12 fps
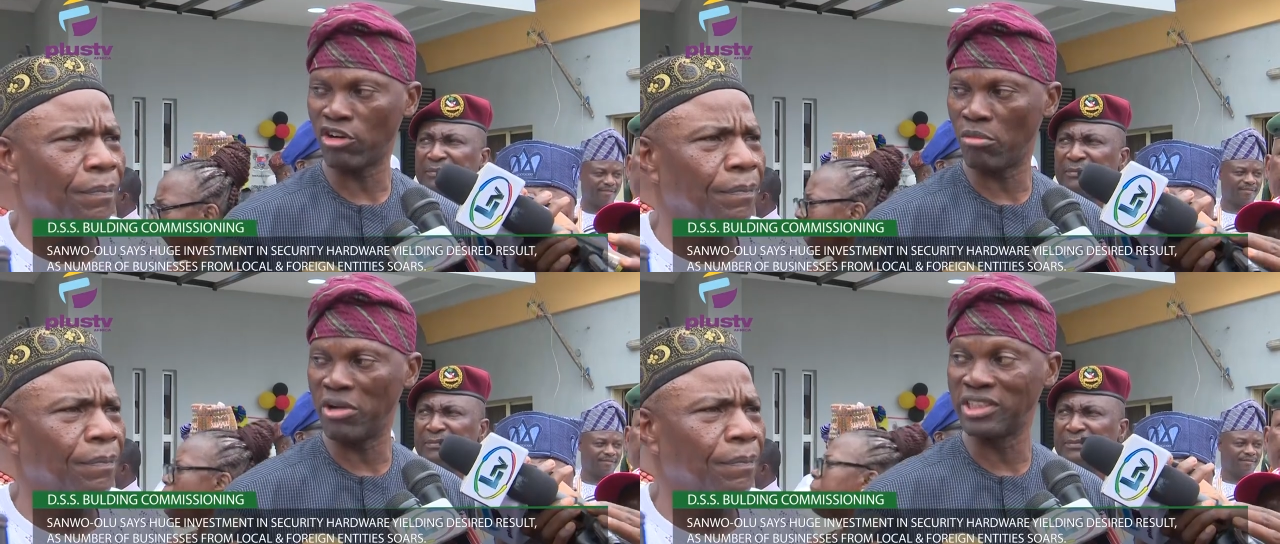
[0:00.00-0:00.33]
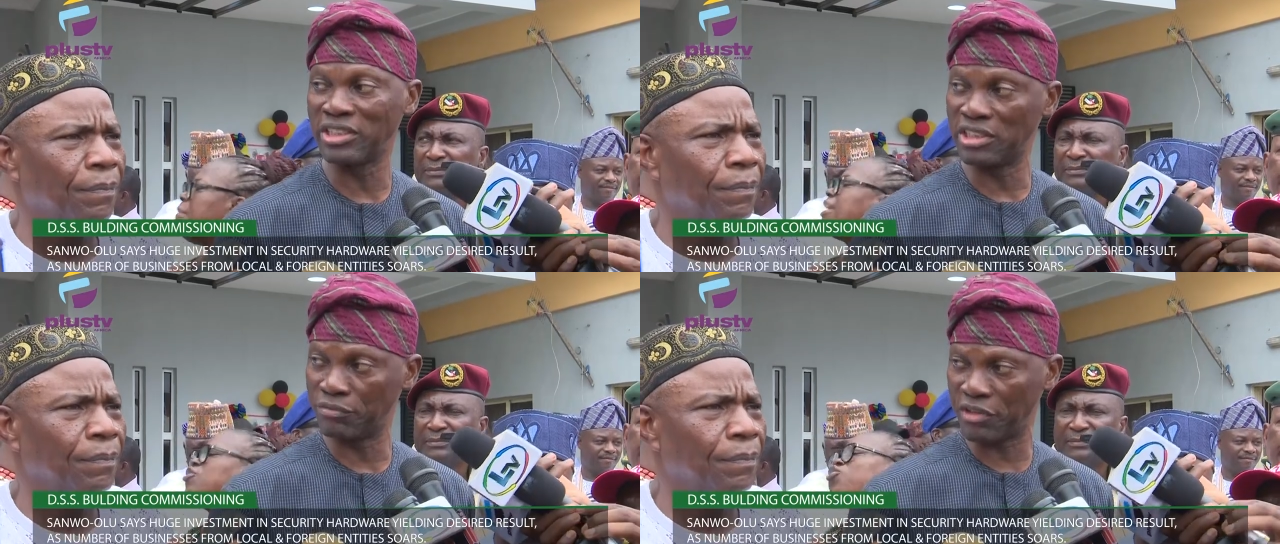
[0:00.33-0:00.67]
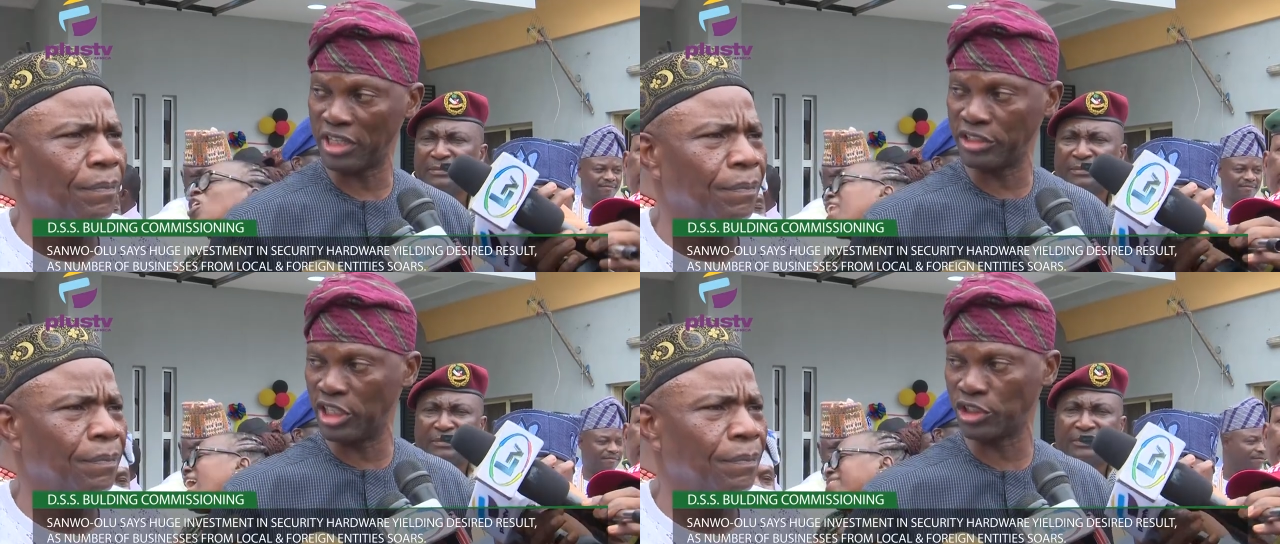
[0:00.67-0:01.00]
Speaker 1: government in the
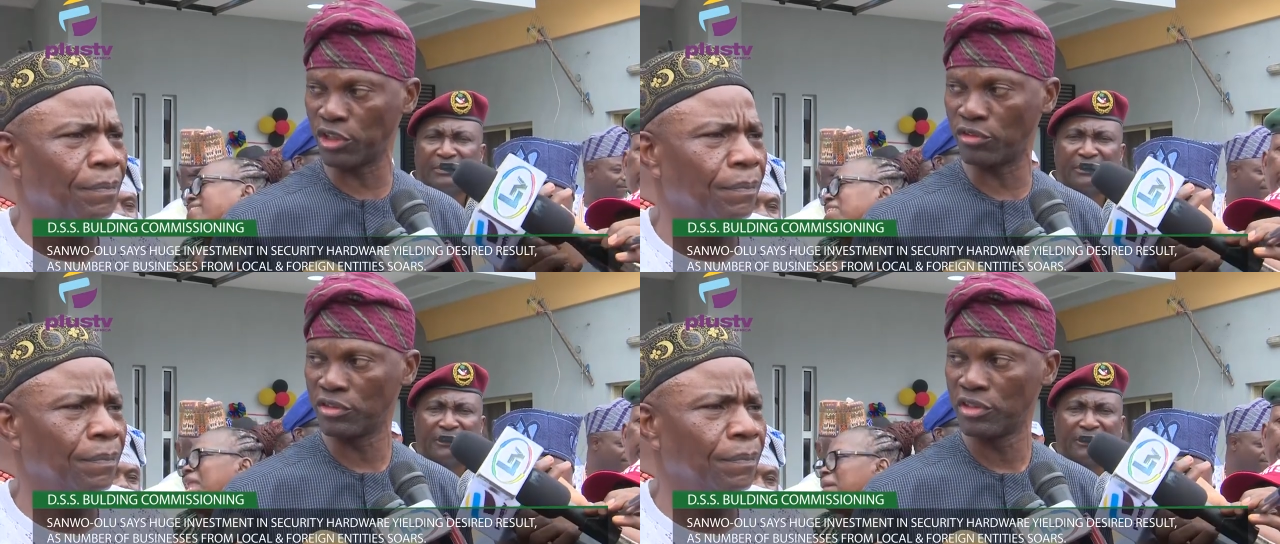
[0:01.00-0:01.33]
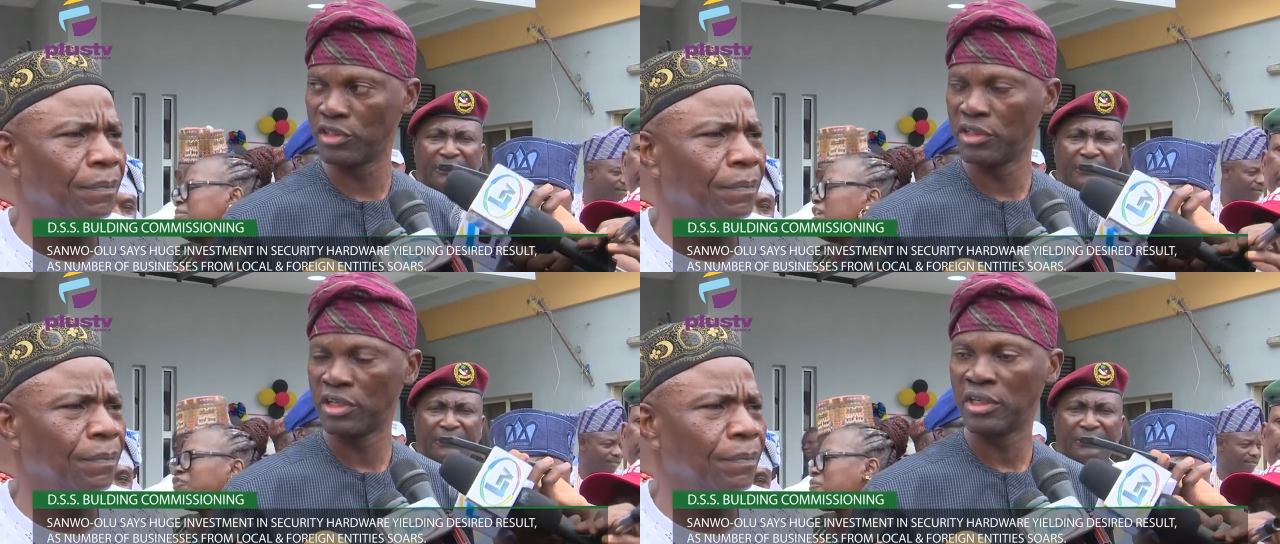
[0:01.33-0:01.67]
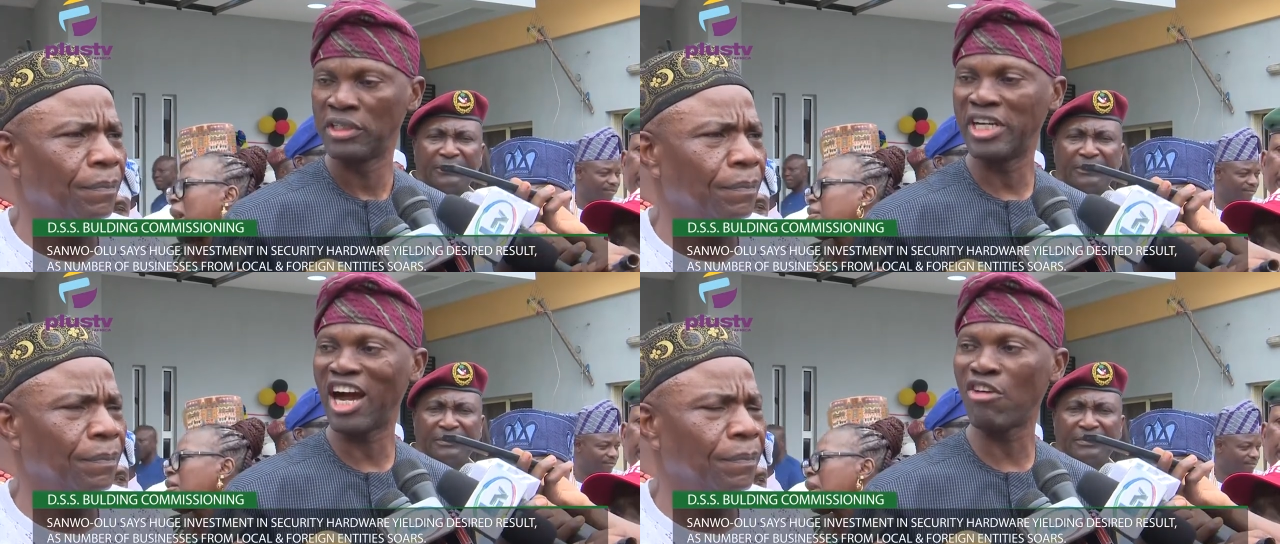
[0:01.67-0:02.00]
federation,
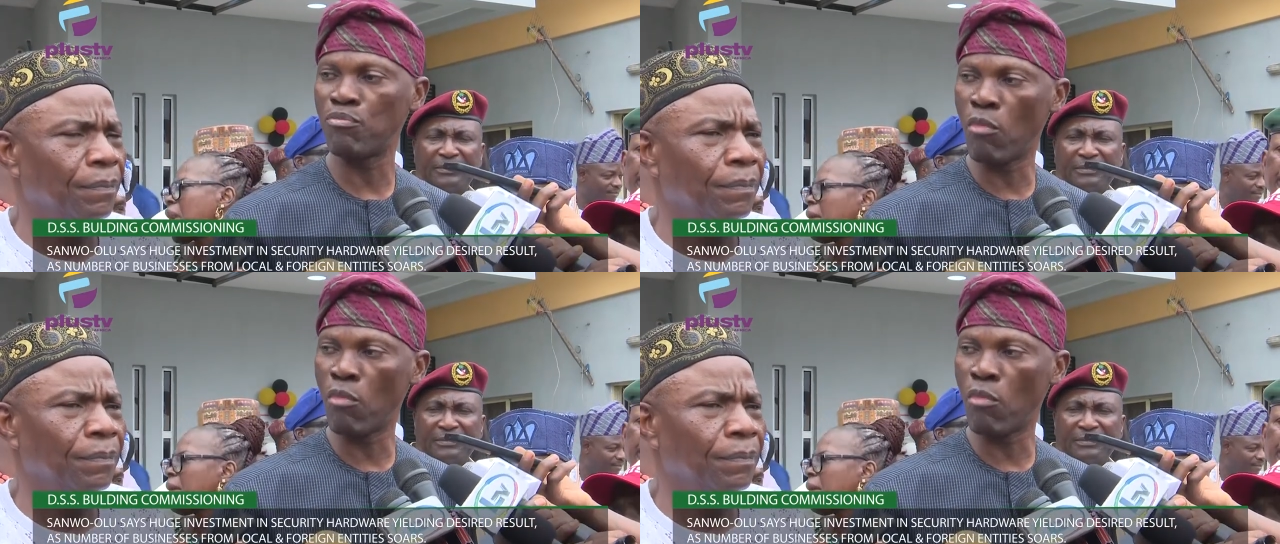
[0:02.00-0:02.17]
they have